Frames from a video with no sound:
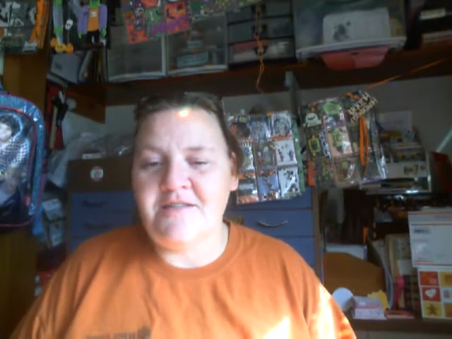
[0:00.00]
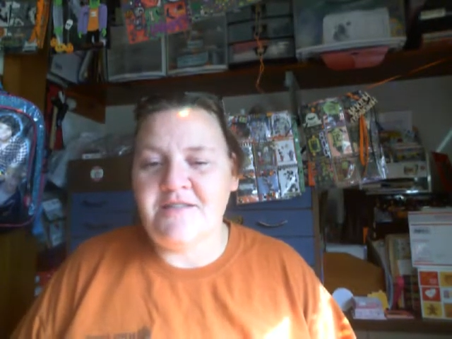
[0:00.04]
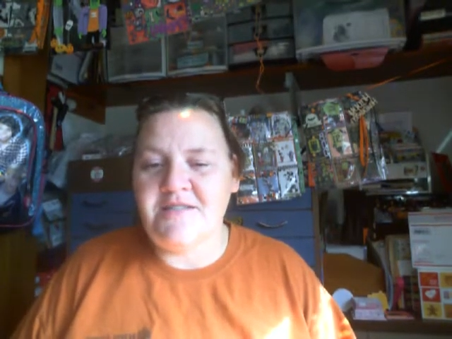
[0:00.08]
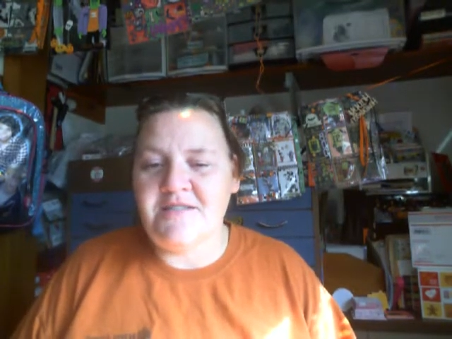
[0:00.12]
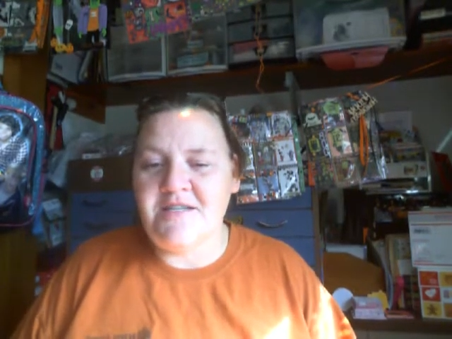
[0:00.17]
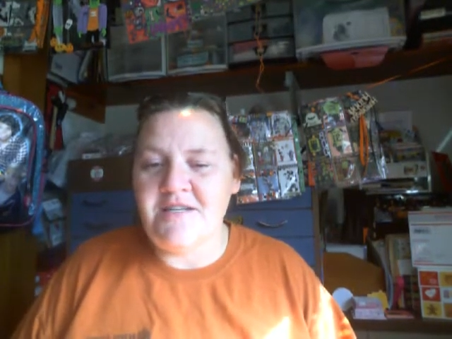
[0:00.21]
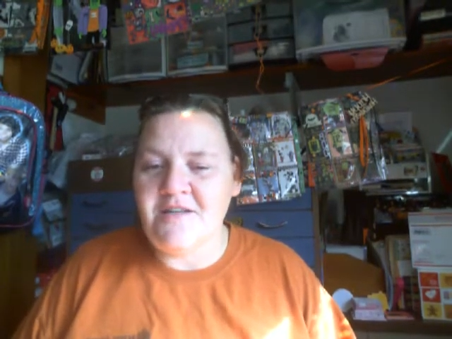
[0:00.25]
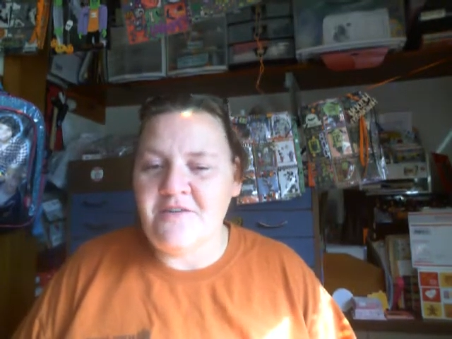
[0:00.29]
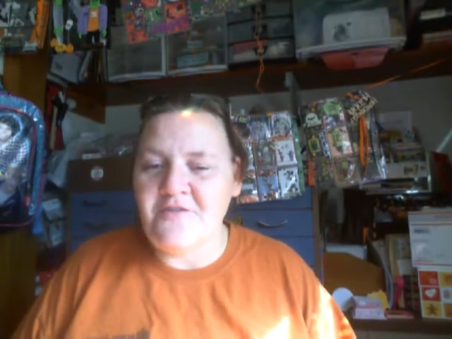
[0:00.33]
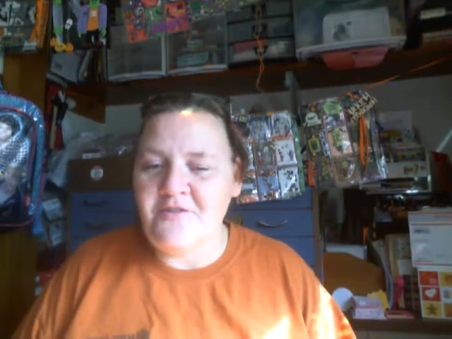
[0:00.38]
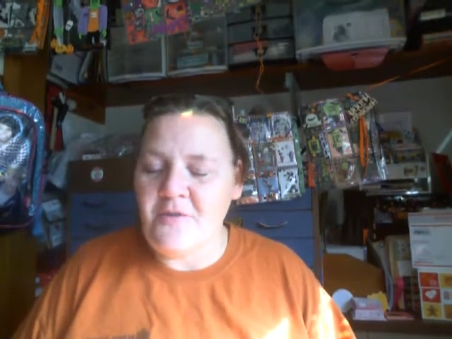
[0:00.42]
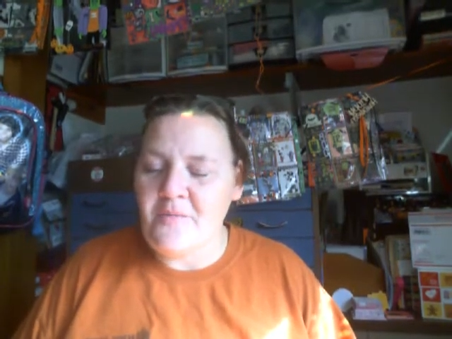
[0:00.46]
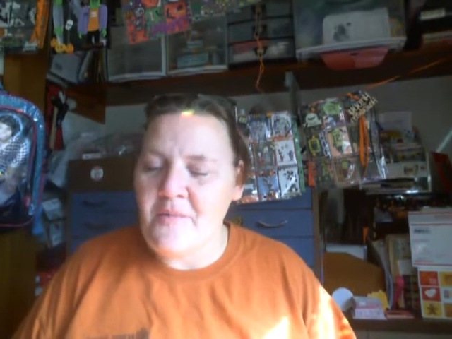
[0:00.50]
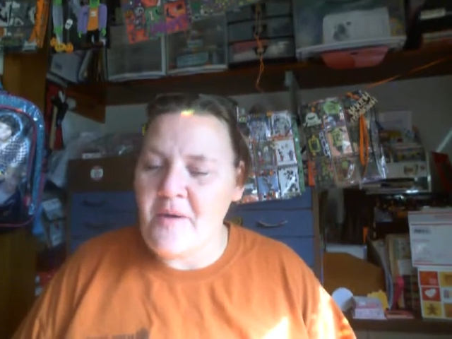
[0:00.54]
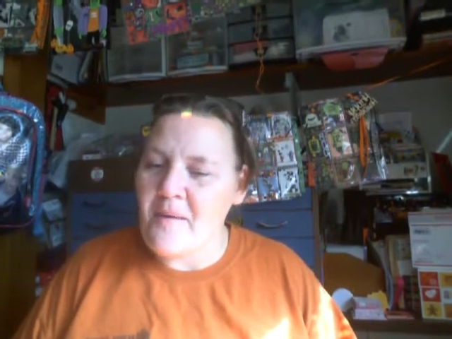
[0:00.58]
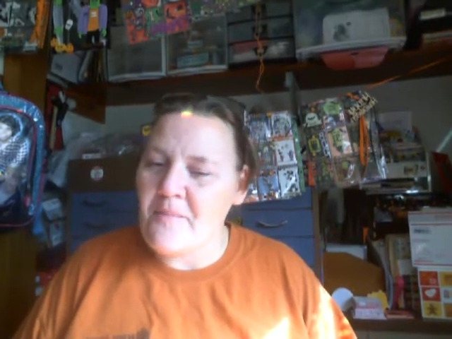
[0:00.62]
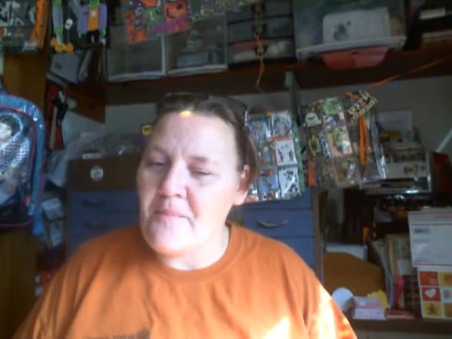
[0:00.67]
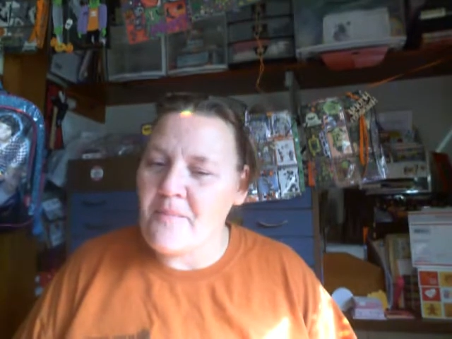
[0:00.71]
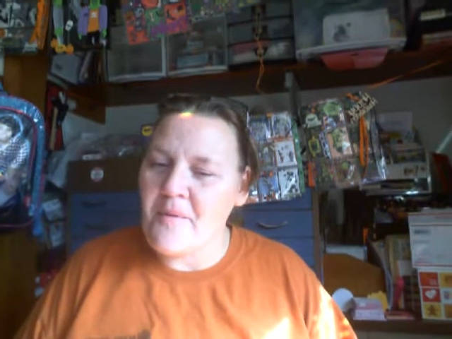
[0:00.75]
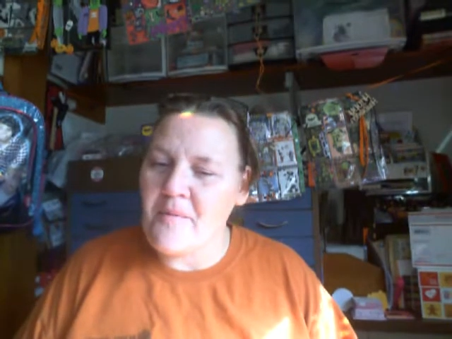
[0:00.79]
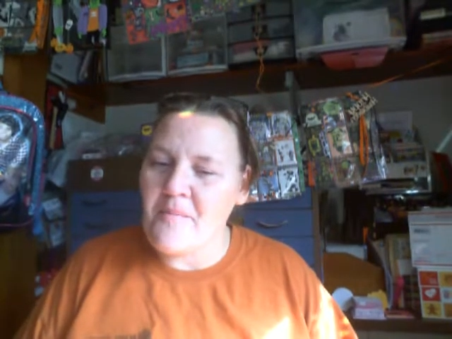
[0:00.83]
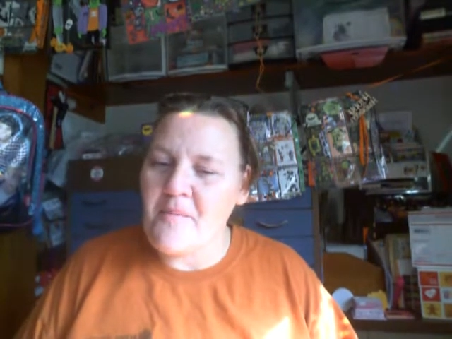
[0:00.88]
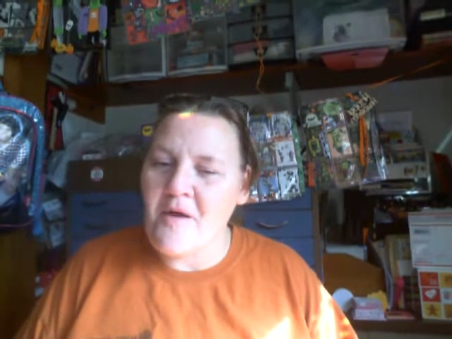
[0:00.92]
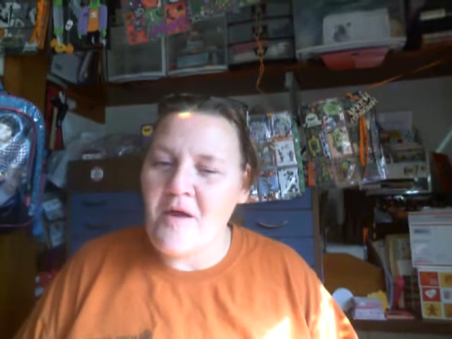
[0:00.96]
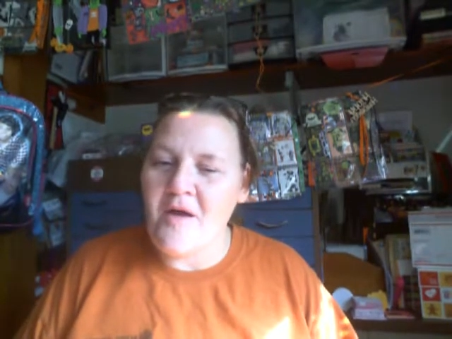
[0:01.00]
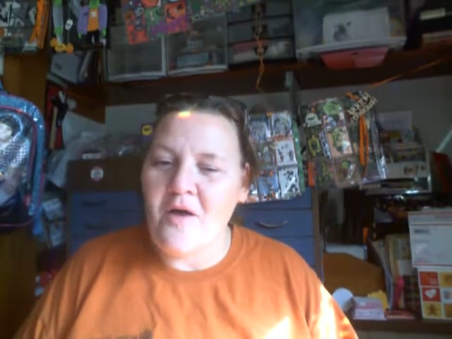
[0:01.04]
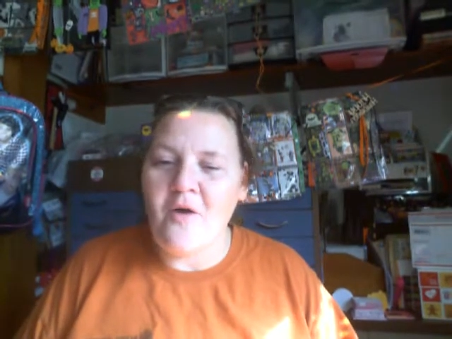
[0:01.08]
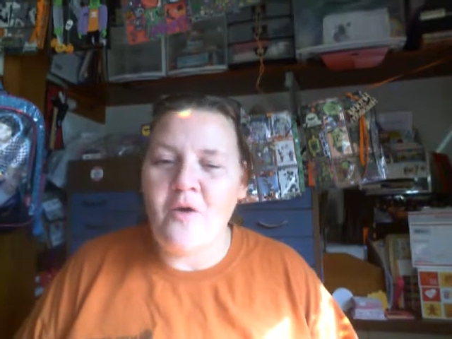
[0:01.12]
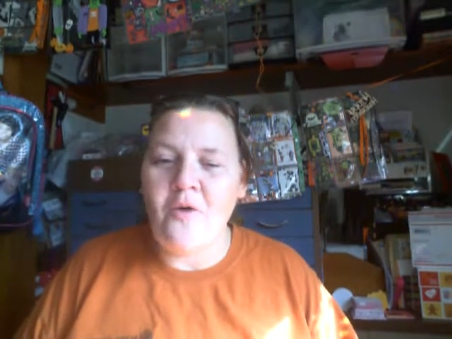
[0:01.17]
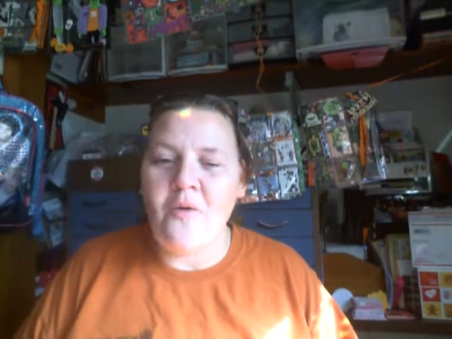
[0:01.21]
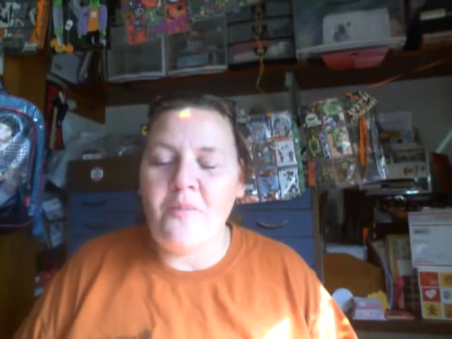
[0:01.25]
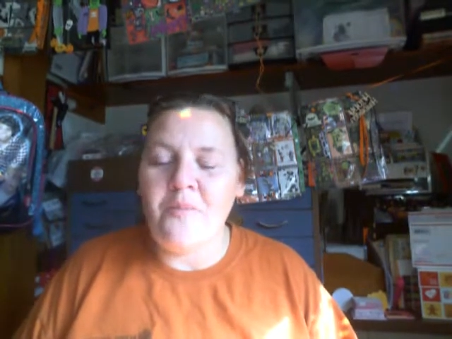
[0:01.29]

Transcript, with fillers: It's Tina from Happy Mail.